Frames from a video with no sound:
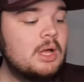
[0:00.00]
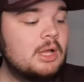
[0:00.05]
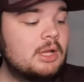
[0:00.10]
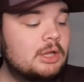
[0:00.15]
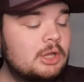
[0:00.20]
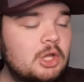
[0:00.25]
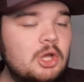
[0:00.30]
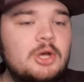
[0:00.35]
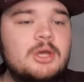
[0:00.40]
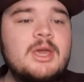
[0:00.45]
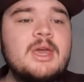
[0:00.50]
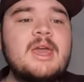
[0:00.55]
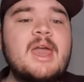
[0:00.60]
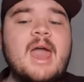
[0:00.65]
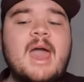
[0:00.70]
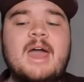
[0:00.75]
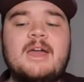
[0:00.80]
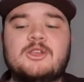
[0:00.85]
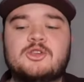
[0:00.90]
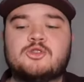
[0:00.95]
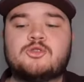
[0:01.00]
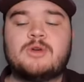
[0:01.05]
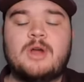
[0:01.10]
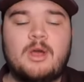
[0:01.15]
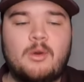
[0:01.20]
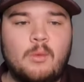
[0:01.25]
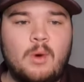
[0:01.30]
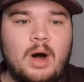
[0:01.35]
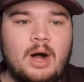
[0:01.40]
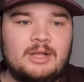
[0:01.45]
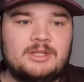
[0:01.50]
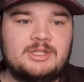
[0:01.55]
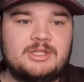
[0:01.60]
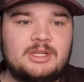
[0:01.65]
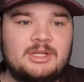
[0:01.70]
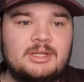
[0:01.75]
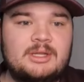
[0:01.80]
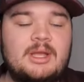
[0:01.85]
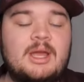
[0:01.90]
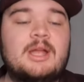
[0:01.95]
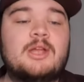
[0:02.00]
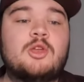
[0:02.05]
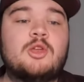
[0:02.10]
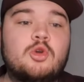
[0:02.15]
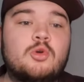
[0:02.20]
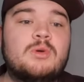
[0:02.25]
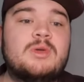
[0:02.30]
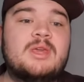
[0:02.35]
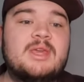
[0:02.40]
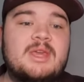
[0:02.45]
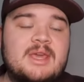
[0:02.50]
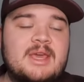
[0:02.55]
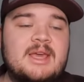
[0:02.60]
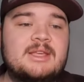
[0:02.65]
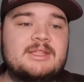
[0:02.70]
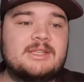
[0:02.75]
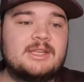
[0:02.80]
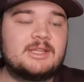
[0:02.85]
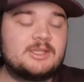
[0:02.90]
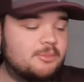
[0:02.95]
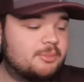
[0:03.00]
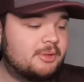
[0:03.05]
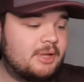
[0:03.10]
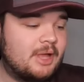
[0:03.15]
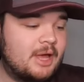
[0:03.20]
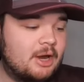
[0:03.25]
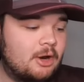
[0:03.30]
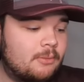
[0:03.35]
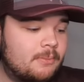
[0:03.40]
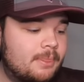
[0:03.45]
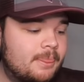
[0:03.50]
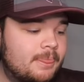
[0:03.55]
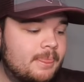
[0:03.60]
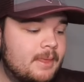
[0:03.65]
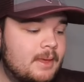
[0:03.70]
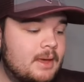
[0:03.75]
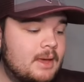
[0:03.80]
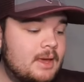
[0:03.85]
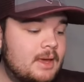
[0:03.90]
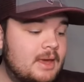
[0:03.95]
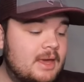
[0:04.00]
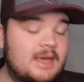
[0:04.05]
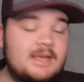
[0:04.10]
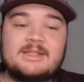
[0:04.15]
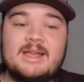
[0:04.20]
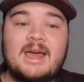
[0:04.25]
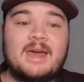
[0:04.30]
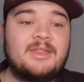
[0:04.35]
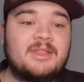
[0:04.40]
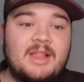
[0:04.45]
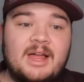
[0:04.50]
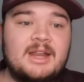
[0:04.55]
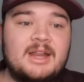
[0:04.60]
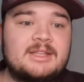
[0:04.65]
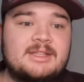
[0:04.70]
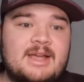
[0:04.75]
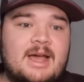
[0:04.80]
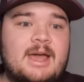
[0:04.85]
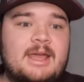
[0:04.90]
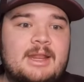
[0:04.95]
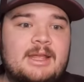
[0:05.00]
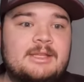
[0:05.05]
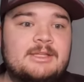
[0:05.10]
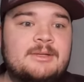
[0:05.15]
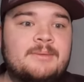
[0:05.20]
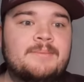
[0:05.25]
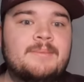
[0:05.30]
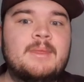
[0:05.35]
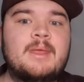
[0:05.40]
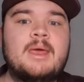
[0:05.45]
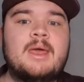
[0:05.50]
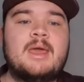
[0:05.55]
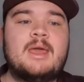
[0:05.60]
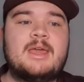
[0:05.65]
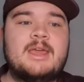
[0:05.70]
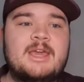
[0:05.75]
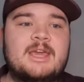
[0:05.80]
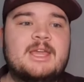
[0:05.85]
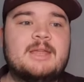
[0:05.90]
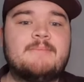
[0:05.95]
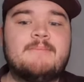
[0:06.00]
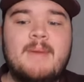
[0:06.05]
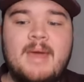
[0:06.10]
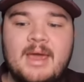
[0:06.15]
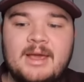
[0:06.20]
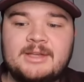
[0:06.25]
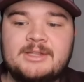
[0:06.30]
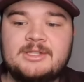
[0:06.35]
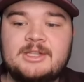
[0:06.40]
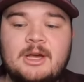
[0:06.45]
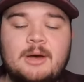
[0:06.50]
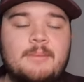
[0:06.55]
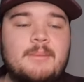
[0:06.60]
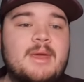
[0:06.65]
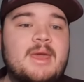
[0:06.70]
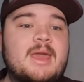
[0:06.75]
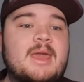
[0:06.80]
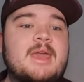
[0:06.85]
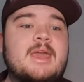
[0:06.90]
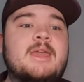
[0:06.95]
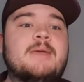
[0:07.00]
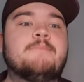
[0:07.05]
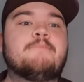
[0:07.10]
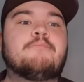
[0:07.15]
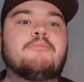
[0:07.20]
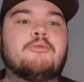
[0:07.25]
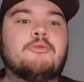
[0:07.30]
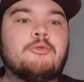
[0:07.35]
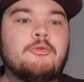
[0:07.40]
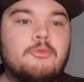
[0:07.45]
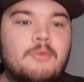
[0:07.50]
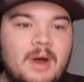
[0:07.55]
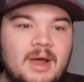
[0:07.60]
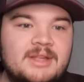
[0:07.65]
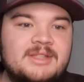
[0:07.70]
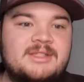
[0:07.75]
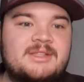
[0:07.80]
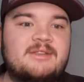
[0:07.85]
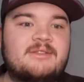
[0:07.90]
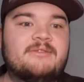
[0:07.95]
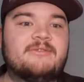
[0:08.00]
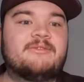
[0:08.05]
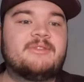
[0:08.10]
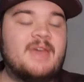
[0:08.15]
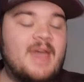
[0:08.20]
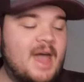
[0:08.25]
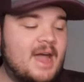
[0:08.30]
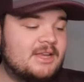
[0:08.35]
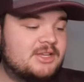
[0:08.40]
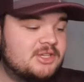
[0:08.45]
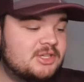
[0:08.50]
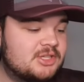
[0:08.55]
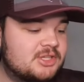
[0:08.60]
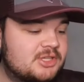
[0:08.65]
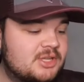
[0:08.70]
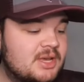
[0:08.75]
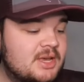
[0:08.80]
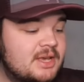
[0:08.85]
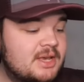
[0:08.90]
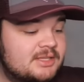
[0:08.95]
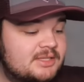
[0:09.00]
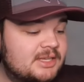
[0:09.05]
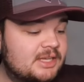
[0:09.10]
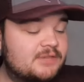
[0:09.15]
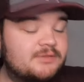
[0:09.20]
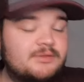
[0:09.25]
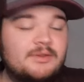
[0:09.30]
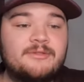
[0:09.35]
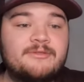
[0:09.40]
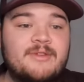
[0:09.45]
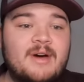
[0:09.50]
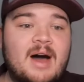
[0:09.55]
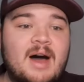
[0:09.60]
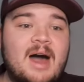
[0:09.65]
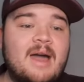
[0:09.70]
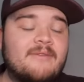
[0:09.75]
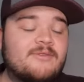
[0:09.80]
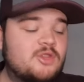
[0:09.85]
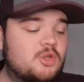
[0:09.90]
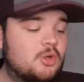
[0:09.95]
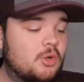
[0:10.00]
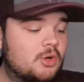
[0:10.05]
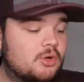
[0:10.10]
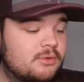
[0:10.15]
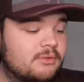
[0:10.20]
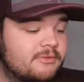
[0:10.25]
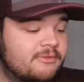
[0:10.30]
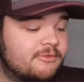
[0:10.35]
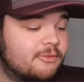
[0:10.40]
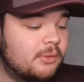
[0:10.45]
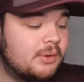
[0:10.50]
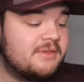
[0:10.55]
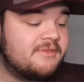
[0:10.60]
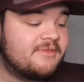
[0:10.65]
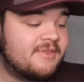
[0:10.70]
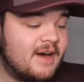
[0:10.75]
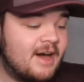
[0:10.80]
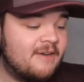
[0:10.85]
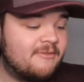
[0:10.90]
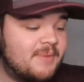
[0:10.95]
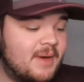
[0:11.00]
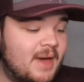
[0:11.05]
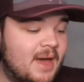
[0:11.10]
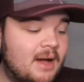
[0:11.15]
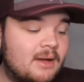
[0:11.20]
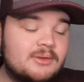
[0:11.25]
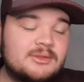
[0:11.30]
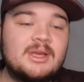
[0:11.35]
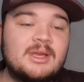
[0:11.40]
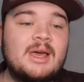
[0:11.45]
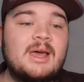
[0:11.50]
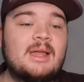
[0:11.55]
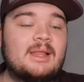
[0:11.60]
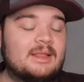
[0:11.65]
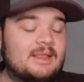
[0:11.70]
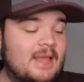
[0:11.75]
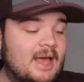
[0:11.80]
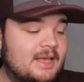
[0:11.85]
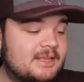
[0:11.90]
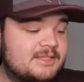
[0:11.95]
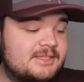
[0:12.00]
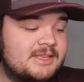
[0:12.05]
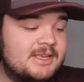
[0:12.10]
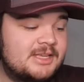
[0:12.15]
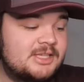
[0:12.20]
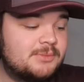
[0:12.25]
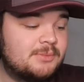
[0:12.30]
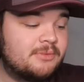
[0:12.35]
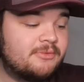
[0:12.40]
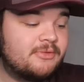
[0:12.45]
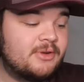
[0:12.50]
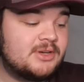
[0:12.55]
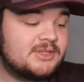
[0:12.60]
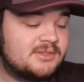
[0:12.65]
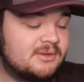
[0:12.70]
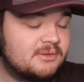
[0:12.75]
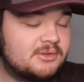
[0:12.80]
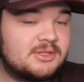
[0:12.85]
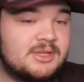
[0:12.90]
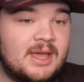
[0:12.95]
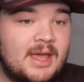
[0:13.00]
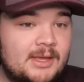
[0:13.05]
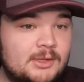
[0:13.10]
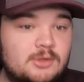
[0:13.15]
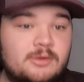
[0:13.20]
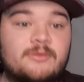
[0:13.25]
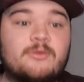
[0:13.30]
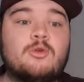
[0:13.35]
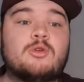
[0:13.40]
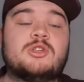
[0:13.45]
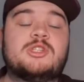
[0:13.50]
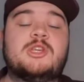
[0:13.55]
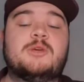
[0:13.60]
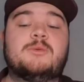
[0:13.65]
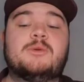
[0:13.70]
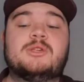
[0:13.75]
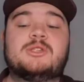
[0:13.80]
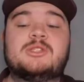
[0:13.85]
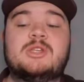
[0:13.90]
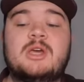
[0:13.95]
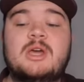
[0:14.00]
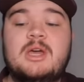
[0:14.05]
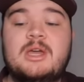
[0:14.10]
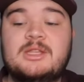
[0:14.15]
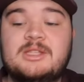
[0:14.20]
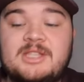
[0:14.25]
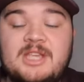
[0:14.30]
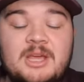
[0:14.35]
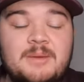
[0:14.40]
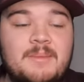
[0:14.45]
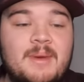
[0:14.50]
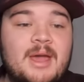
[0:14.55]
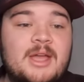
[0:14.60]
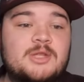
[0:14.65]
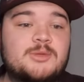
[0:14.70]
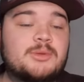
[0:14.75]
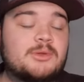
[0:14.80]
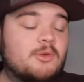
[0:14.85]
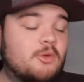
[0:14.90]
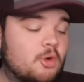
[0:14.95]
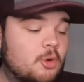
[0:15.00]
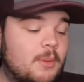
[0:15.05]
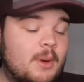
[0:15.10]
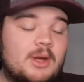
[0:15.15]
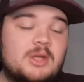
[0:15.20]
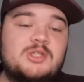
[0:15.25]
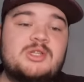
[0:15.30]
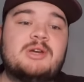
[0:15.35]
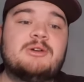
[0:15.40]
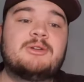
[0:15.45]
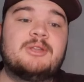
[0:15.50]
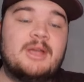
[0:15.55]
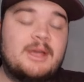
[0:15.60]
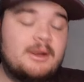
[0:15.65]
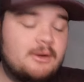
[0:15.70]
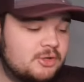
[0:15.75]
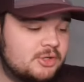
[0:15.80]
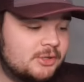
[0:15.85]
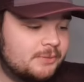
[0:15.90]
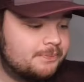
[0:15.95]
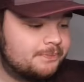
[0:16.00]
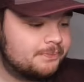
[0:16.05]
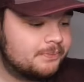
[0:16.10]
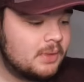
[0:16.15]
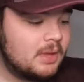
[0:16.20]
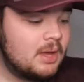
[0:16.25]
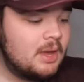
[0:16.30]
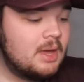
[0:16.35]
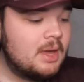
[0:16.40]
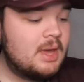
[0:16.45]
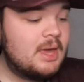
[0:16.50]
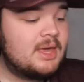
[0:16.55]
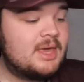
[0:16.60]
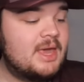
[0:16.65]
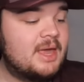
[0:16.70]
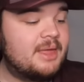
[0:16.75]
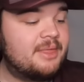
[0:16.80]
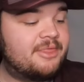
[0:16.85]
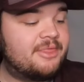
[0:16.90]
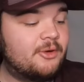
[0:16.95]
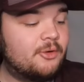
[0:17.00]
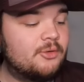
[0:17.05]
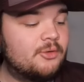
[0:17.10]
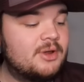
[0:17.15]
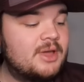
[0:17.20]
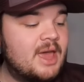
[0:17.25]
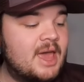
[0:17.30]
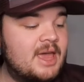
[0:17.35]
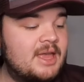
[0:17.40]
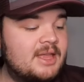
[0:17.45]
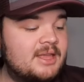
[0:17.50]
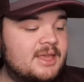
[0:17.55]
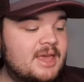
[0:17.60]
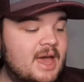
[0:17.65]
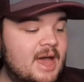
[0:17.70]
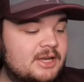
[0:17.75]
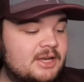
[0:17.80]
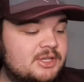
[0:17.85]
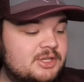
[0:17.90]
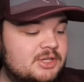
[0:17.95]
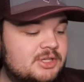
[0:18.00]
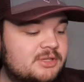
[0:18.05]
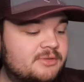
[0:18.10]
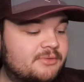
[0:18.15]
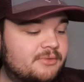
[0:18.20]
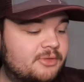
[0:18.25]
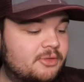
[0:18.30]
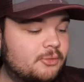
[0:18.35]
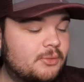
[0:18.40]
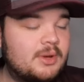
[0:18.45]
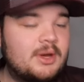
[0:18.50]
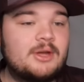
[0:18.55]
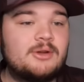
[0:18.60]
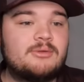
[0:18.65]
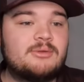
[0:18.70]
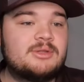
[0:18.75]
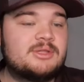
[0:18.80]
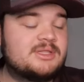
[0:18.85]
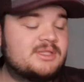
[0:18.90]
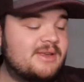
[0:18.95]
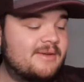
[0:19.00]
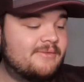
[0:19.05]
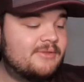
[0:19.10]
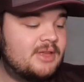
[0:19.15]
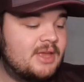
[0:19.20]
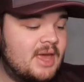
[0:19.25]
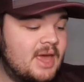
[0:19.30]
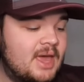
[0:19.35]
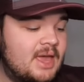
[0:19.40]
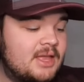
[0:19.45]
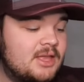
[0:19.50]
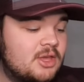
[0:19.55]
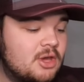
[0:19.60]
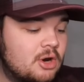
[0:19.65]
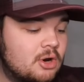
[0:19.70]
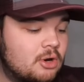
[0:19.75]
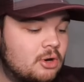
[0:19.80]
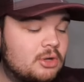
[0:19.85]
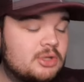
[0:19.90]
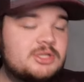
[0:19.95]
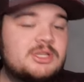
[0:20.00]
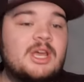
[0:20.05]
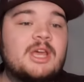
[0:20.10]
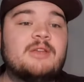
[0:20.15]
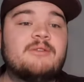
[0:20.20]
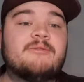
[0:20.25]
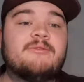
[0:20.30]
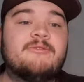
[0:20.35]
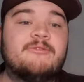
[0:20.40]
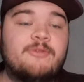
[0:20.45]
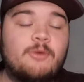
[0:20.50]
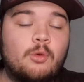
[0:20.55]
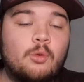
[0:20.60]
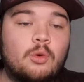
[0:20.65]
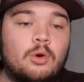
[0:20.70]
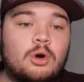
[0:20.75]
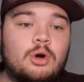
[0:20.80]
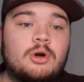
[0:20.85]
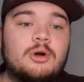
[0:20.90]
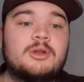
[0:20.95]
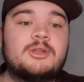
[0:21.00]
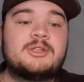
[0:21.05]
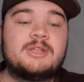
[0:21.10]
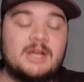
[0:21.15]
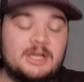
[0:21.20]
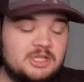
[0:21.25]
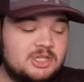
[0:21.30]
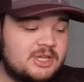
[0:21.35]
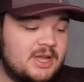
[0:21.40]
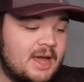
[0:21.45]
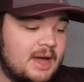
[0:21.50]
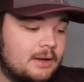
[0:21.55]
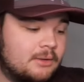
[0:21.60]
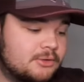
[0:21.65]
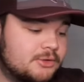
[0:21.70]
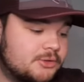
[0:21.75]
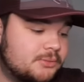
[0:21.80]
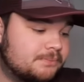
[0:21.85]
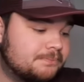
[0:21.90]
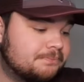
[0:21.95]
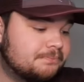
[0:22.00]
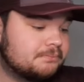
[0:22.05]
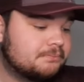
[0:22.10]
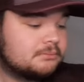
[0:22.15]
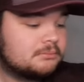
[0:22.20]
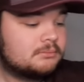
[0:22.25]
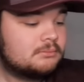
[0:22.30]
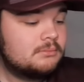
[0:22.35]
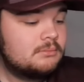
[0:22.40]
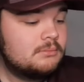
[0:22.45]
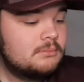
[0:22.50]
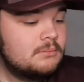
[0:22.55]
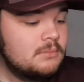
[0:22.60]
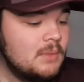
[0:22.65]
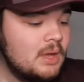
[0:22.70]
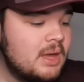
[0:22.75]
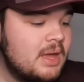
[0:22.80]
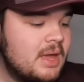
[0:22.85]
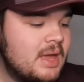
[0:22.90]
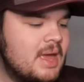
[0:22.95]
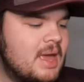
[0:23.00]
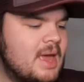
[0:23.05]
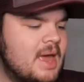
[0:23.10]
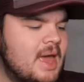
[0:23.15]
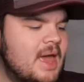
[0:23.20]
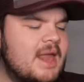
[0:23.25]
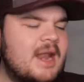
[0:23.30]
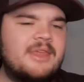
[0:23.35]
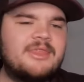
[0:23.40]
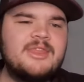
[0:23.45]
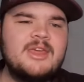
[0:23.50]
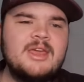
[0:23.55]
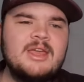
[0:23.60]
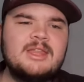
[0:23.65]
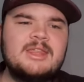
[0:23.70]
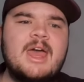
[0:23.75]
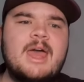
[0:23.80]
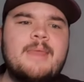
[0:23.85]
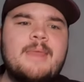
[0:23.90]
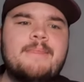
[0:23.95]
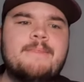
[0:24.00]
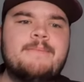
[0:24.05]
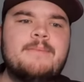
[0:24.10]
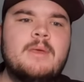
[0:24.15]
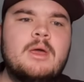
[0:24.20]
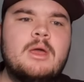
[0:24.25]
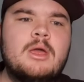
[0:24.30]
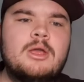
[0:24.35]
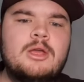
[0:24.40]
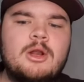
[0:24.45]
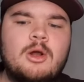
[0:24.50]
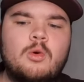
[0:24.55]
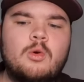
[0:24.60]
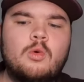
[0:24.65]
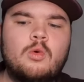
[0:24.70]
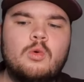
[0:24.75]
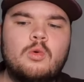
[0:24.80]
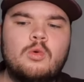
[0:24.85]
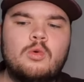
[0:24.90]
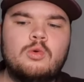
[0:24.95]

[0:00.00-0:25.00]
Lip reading: Looking at Tre Watson and who he is as a player, he's an athletic tight end. He can make some impressive catches. 6'5", 245 pounds last season with Fresno State. So, of course, he was teammates with quarterback Jalen Henderson. He had 38 catches for 378 yards and four touchdowns. And I think that, you know,